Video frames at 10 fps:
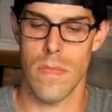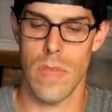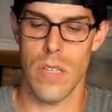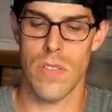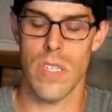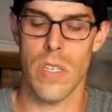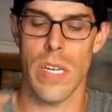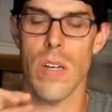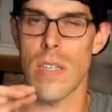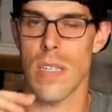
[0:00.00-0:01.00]
You'll see, you'll
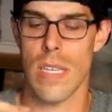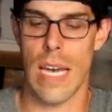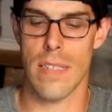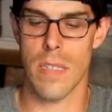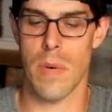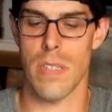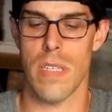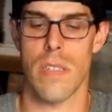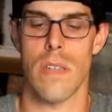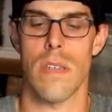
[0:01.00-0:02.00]
hear a little gas come out as
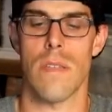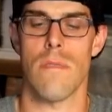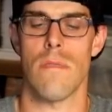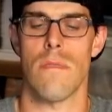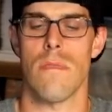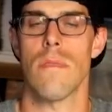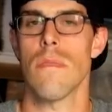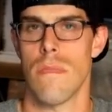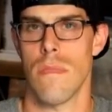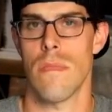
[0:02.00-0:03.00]
I turn it,
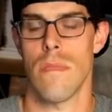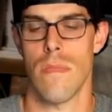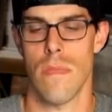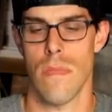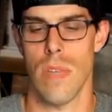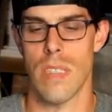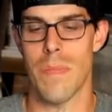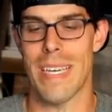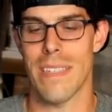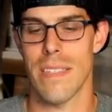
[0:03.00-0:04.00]
as it
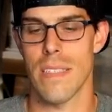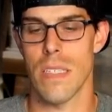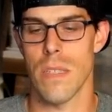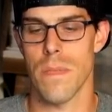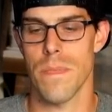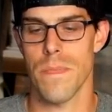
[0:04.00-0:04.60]
makes the seal.